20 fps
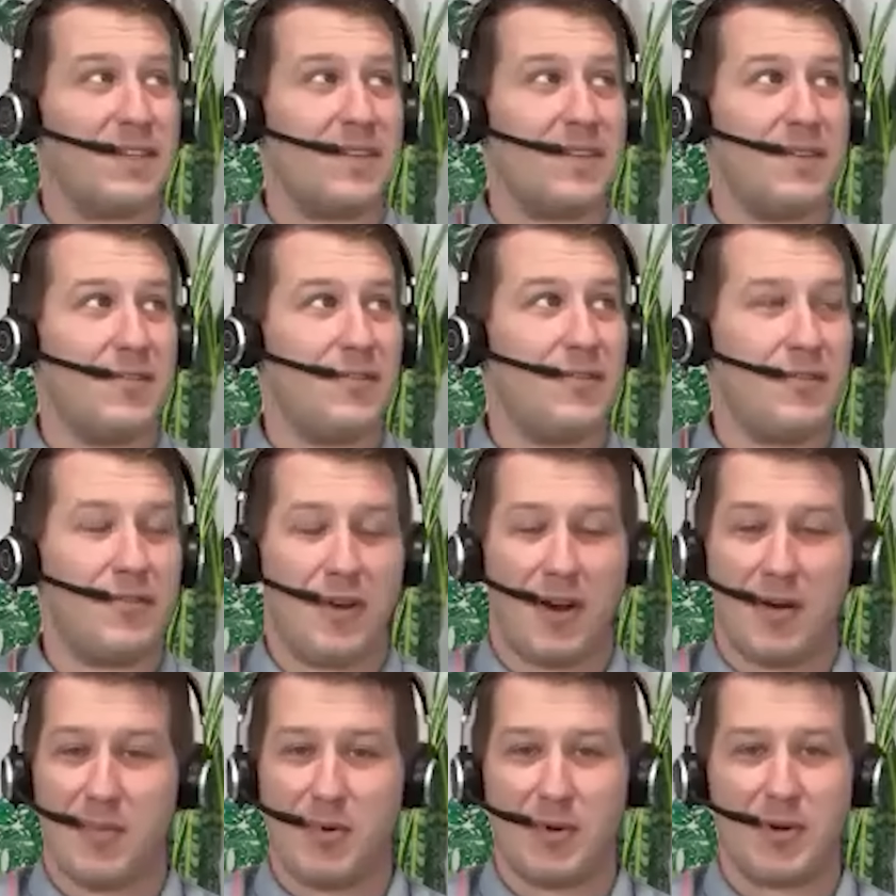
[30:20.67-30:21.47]
makes it
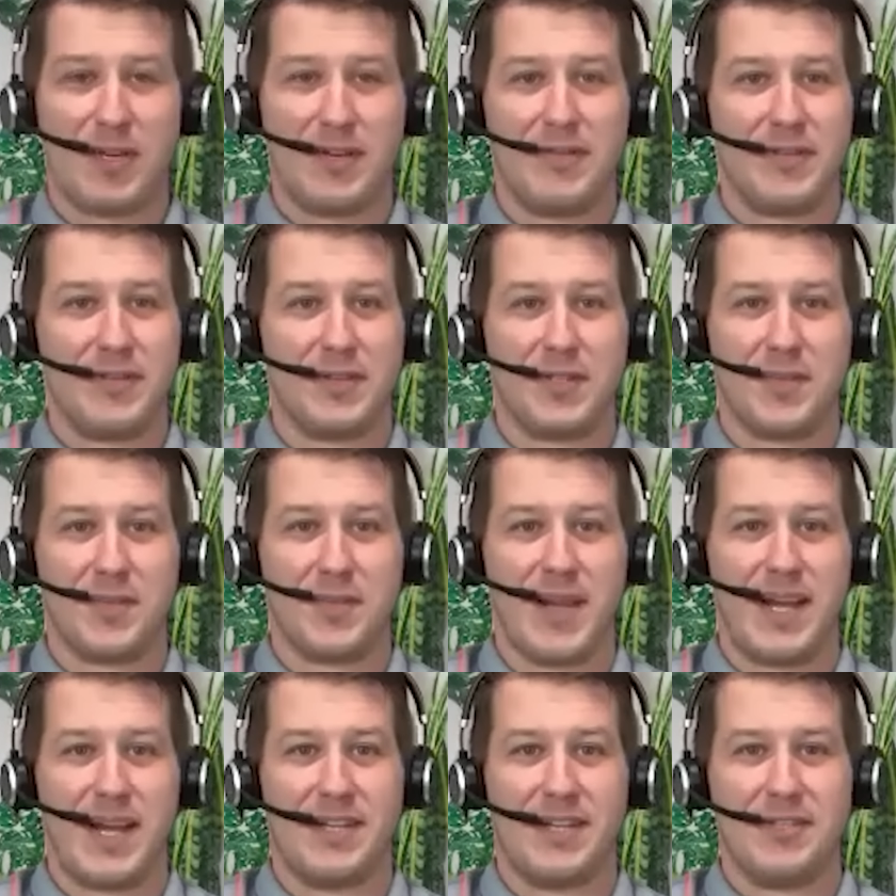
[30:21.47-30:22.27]
far more difficult to
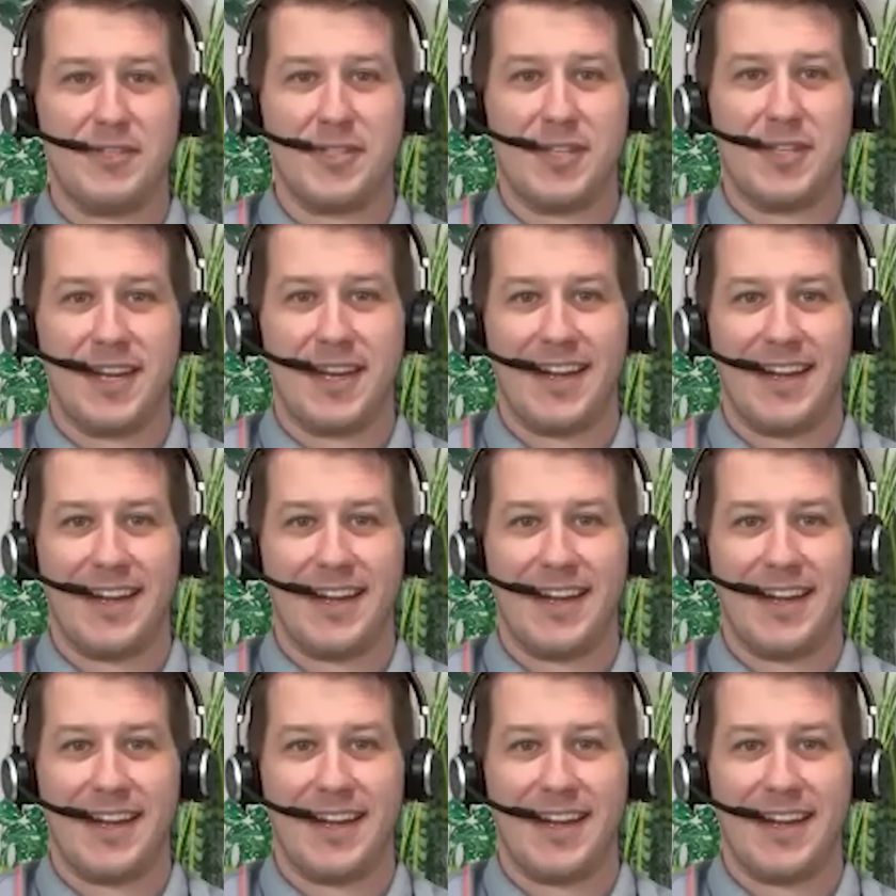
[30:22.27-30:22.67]
manage.